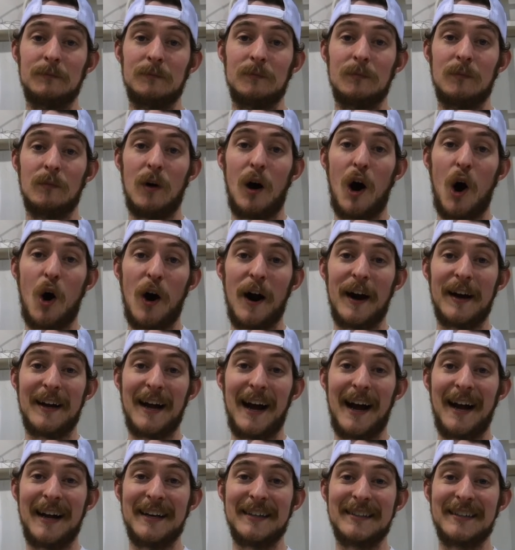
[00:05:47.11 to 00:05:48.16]
All right,
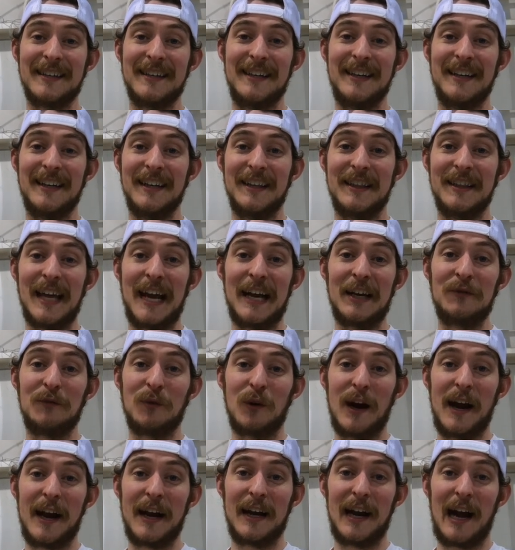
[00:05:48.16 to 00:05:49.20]
guys. Thanks for
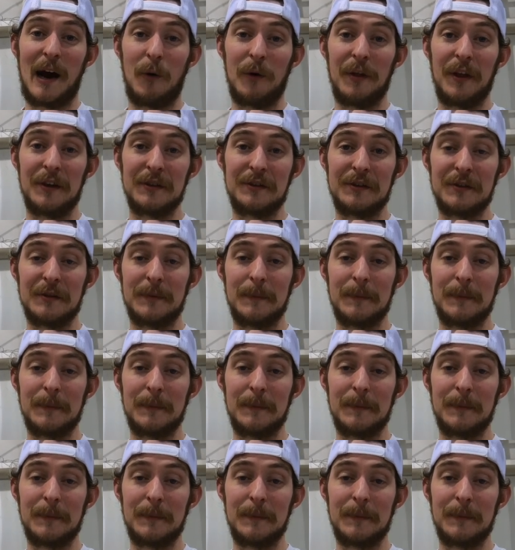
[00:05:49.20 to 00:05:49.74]
hanging out with us.